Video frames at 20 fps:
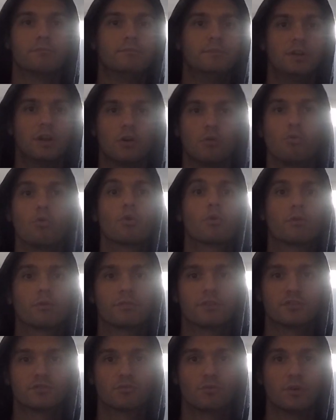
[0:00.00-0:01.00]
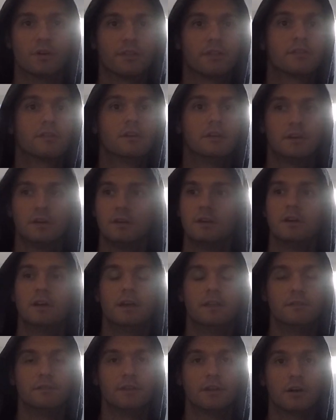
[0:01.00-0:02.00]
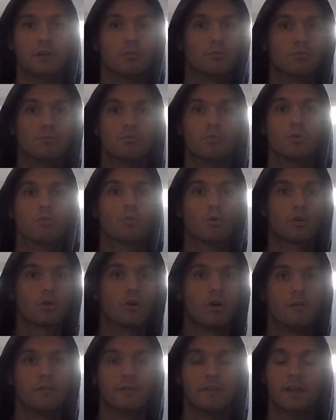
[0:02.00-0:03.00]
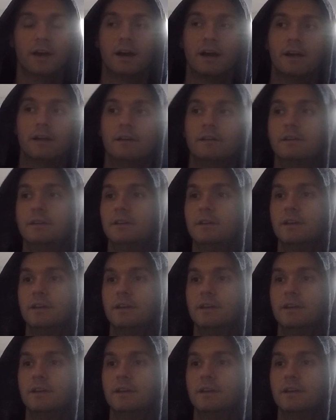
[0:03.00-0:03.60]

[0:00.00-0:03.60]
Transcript: to work with us with, and we'll work off of that.